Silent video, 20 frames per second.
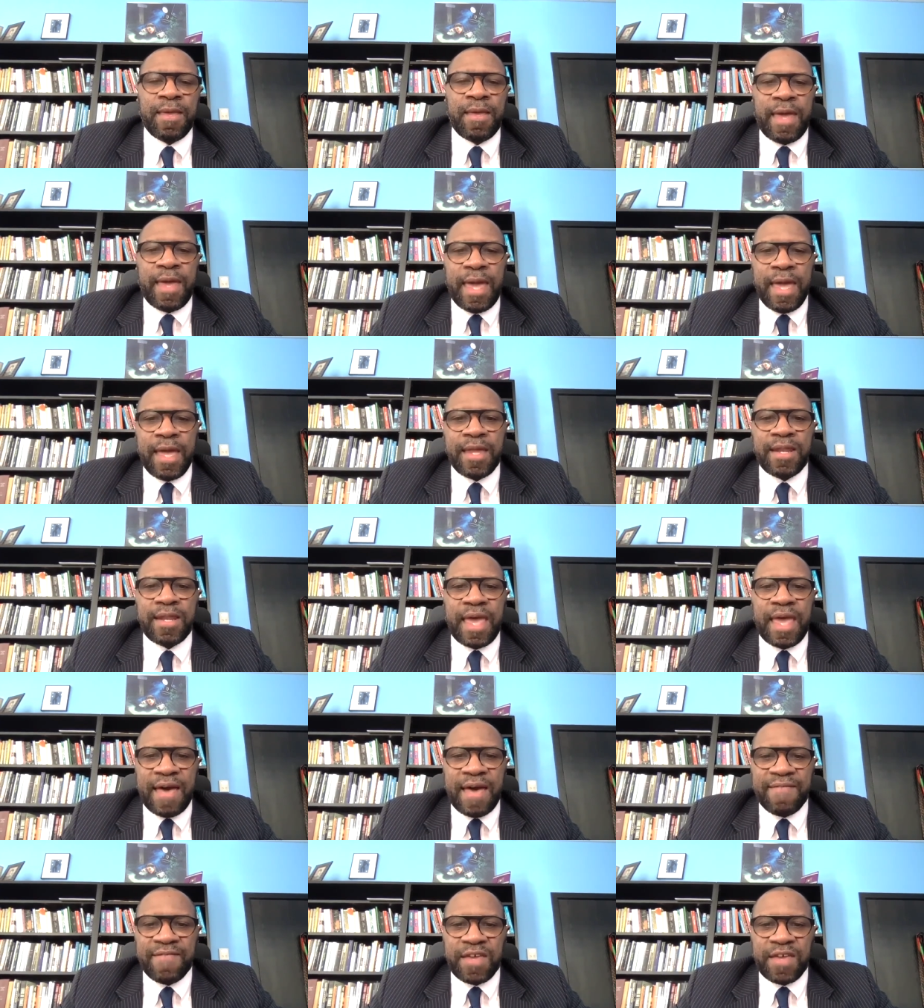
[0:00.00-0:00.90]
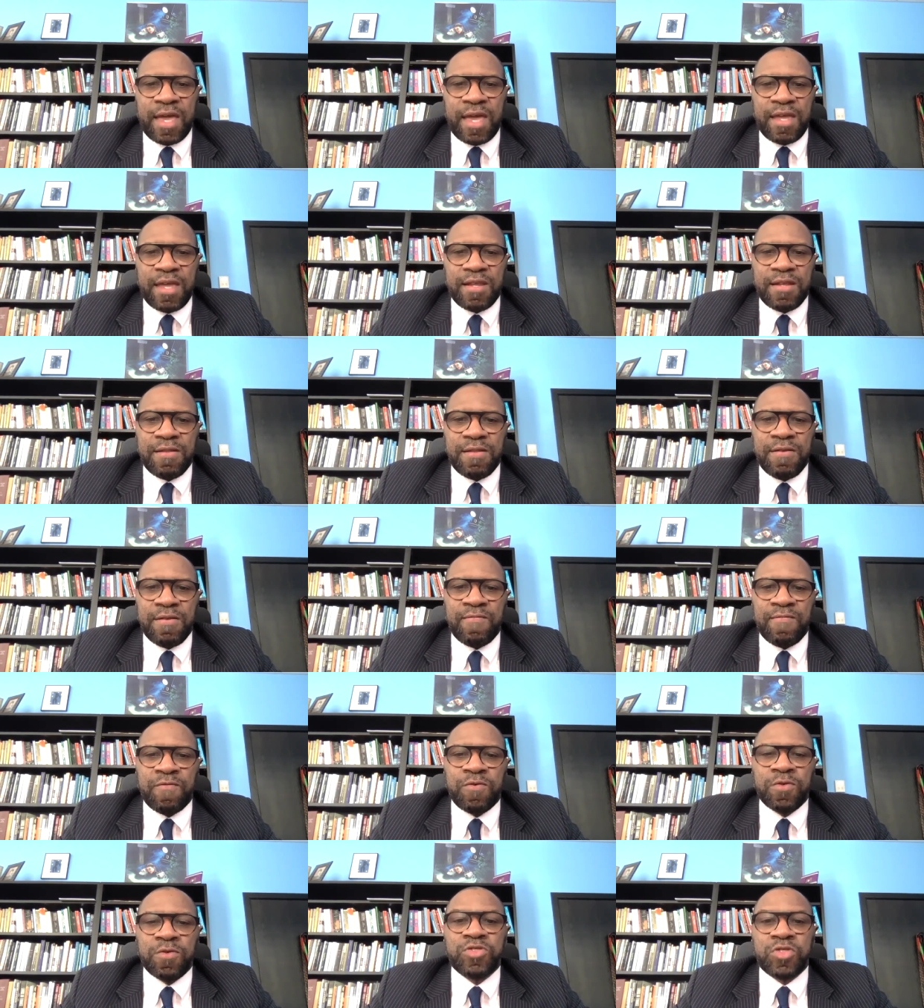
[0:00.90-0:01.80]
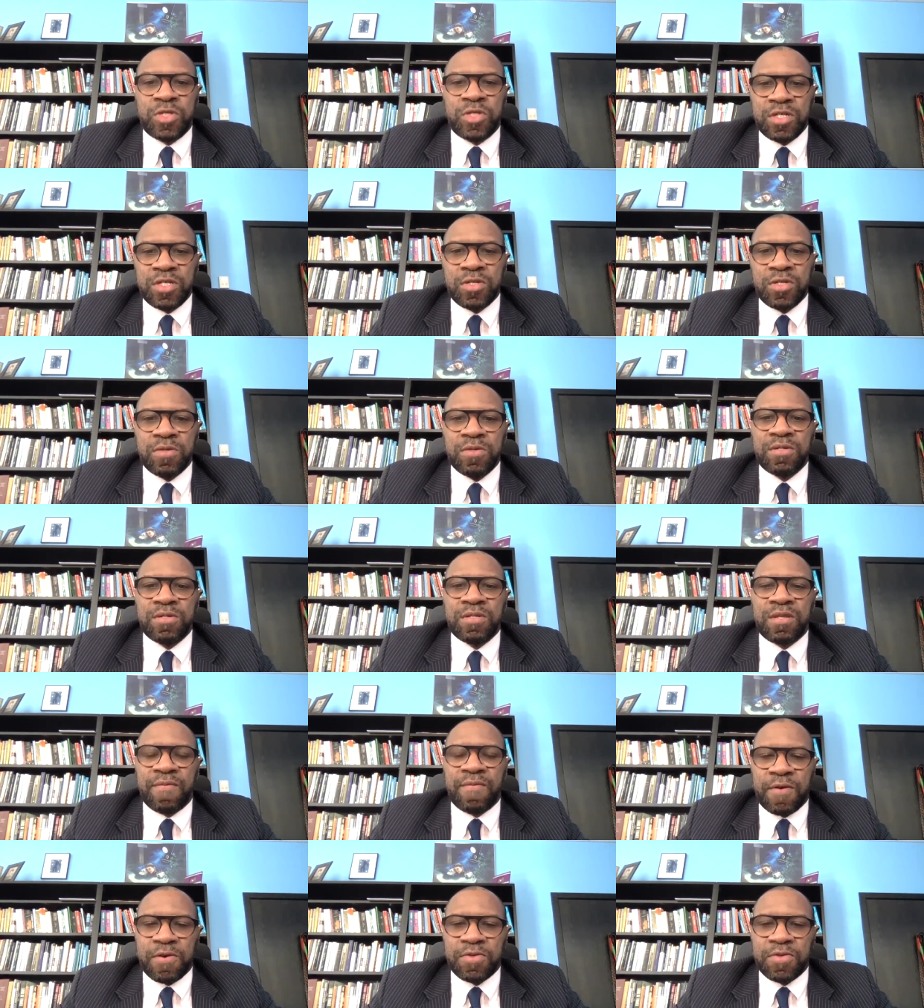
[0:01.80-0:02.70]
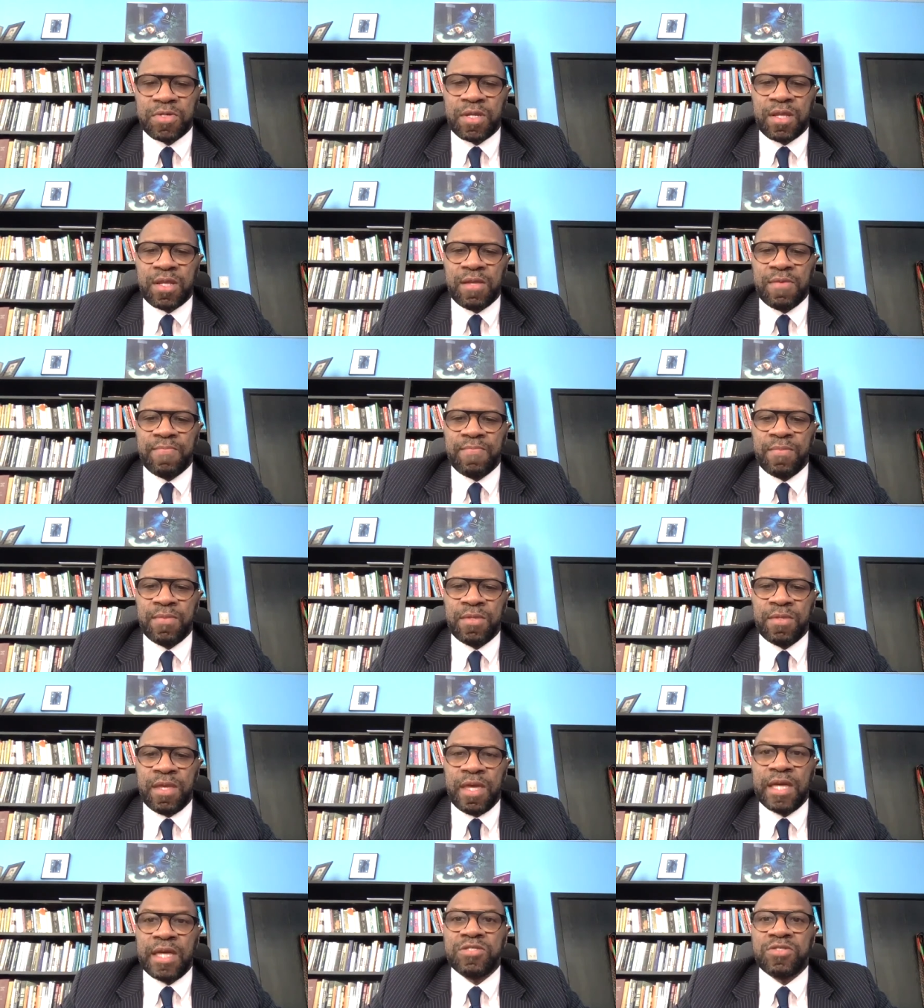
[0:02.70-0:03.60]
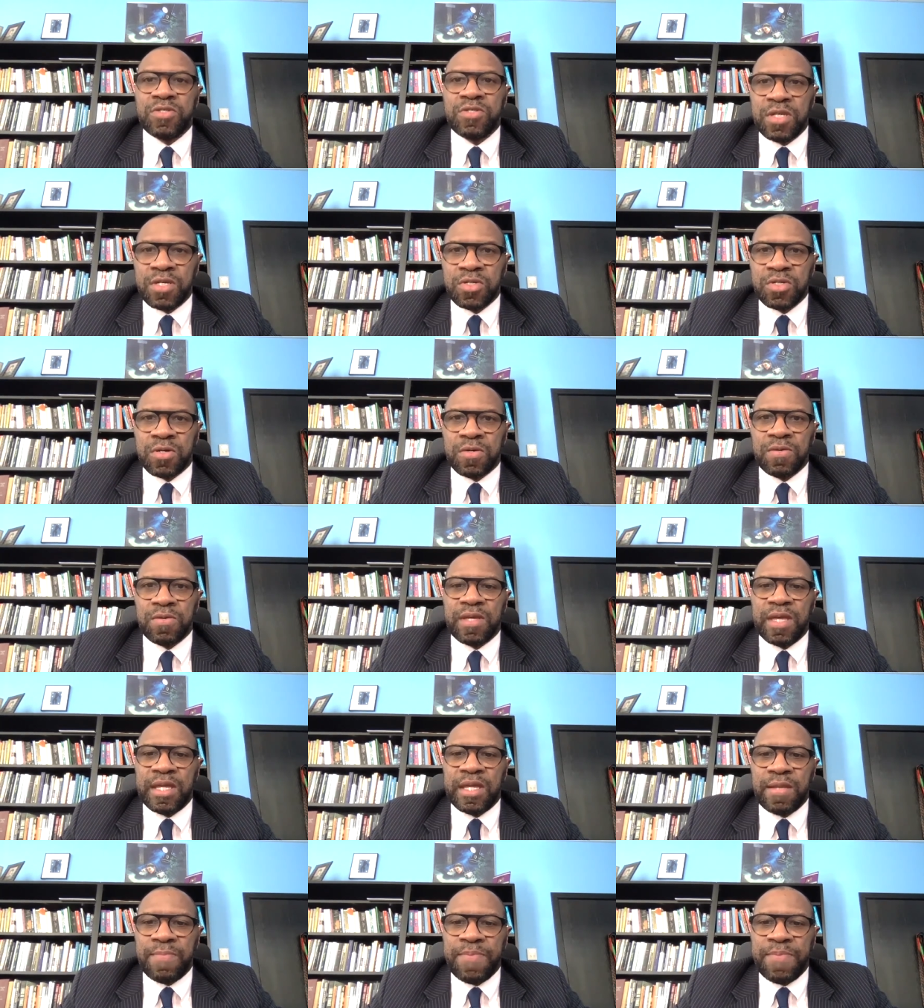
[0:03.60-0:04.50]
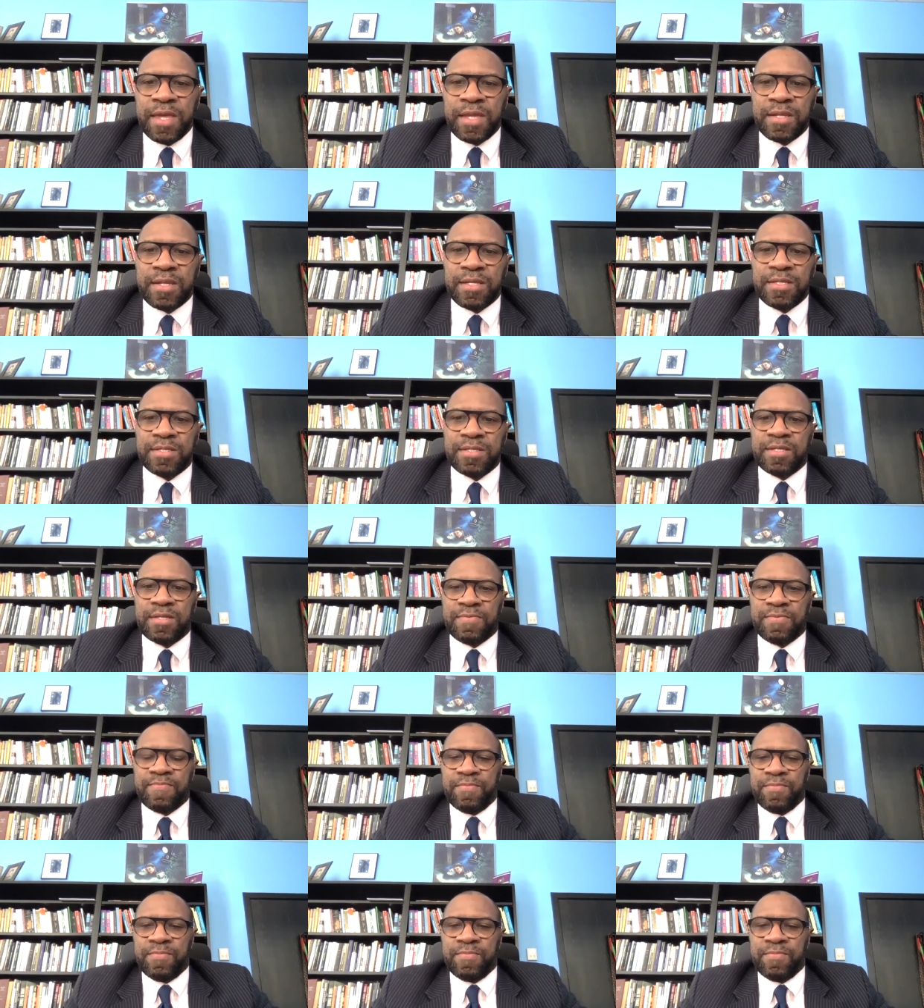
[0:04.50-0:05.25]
and advocated for judicial diversity and judicial independence.